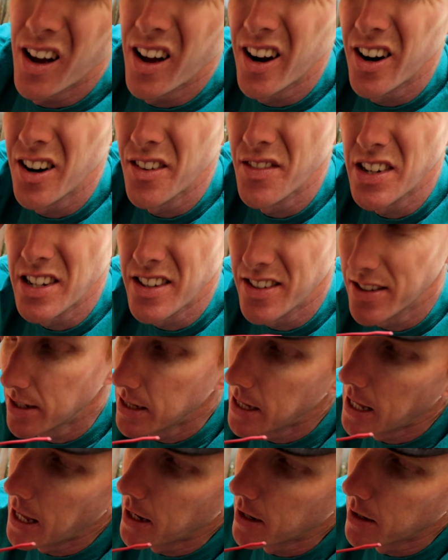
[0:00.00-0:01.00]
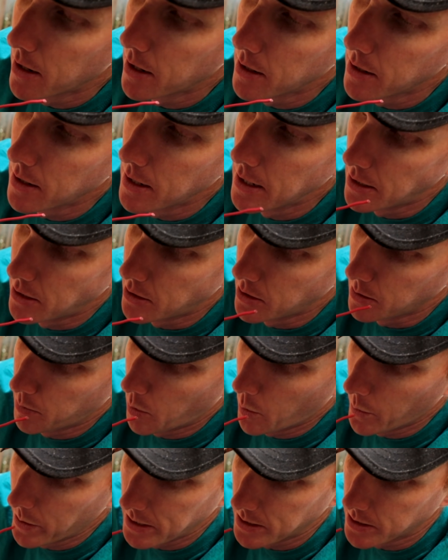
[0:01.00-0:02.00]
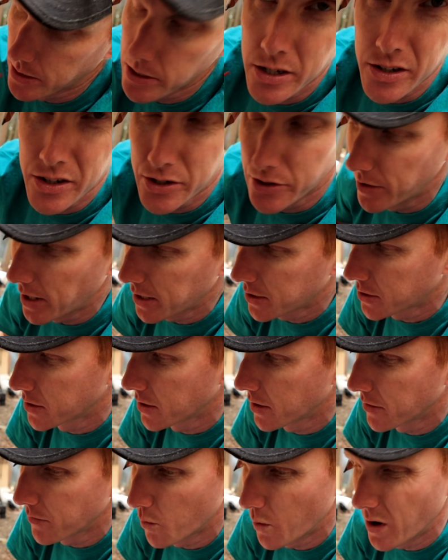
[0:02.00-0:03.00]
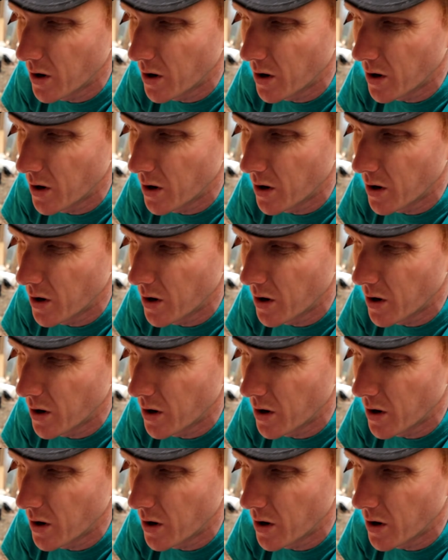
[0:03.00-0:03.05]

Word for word: I don't know if you can see that it points to the direction of